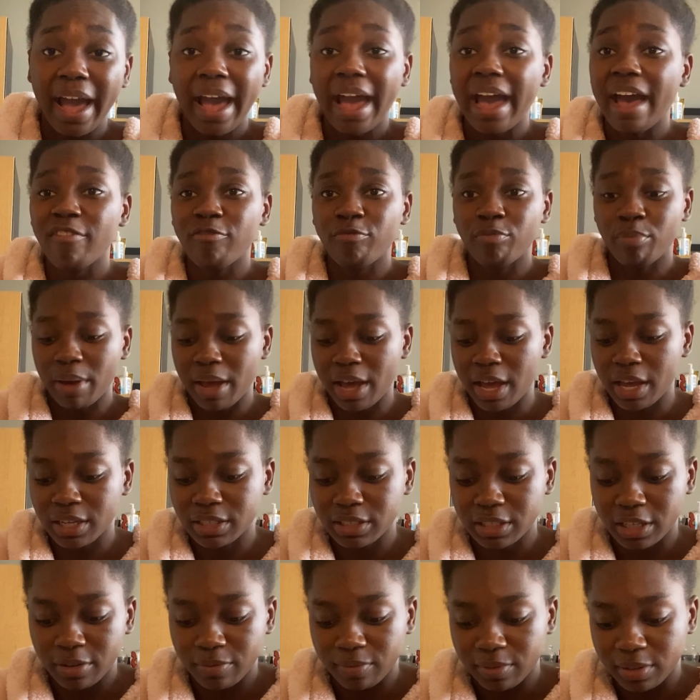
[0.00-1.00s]
have bags
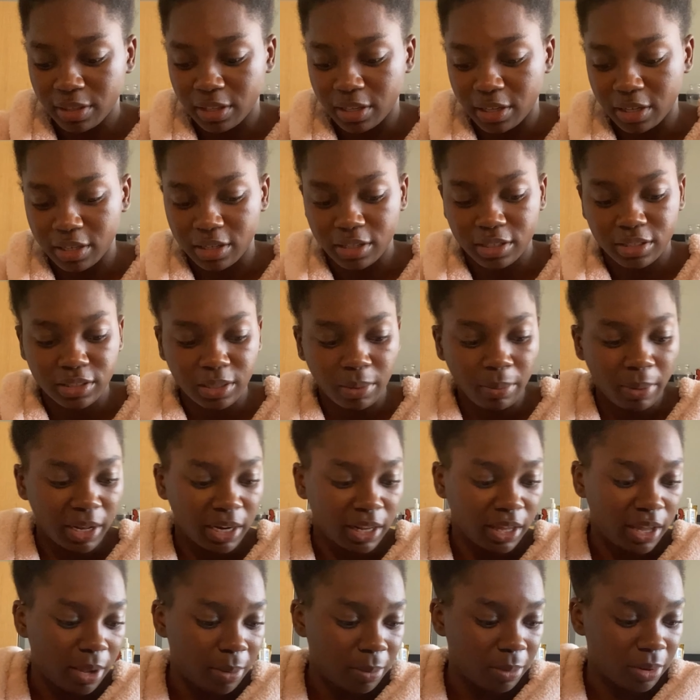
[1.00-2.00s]
and everything.
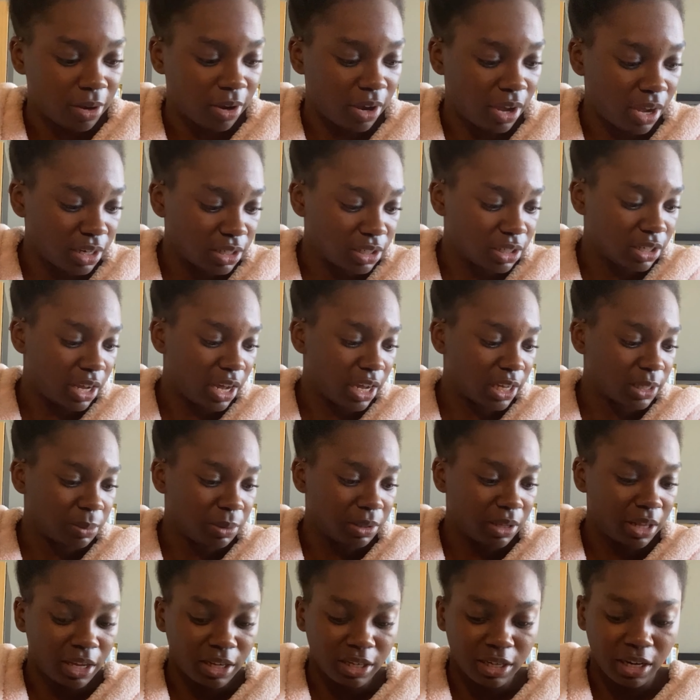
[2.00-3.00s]
Somebody came here and actually asked me,
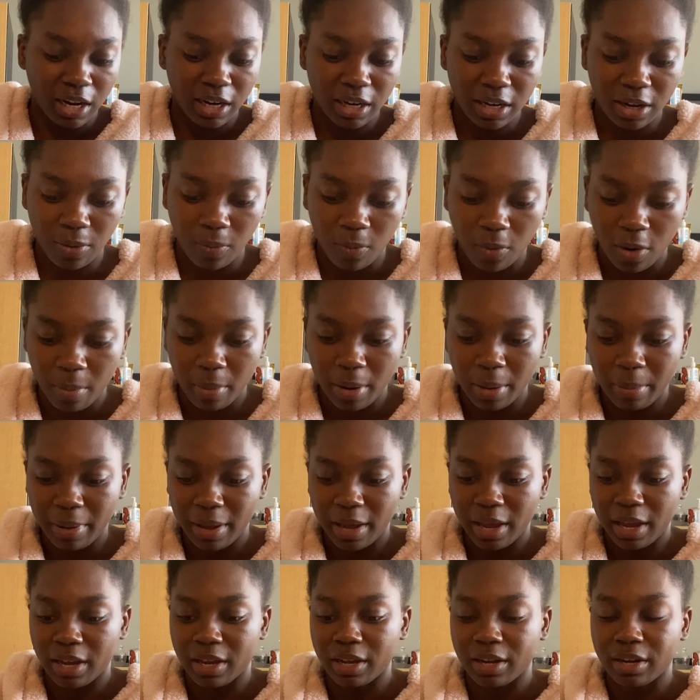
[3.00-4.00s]
like, do I need a Walmart
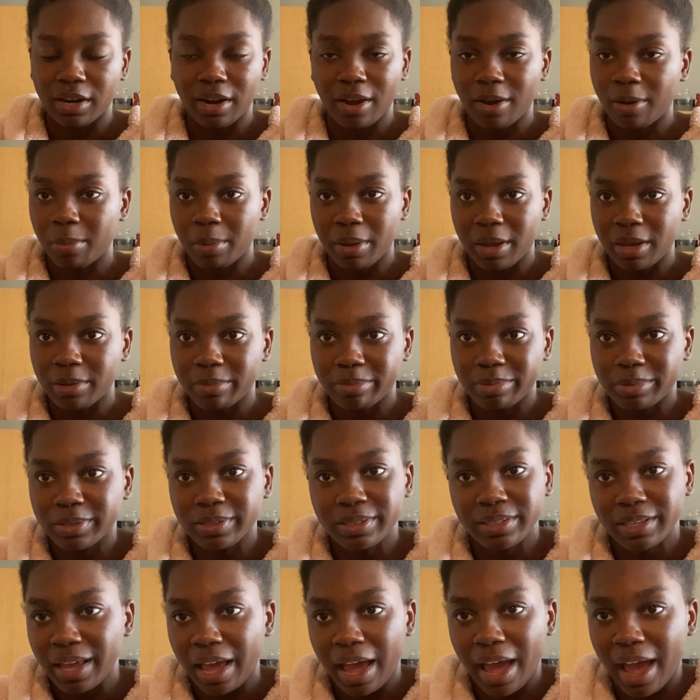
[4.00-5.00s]
bag? No,
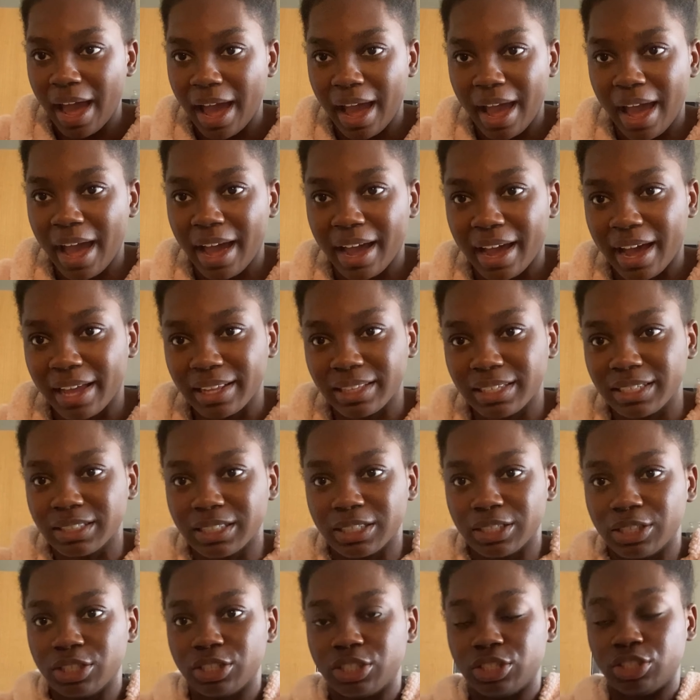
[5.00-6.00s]
babes. I, I got this
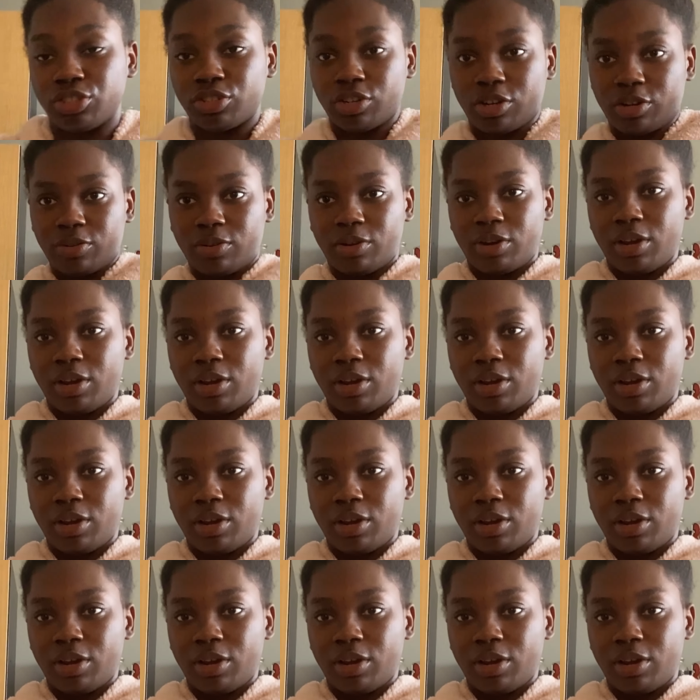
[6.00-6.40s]
under control.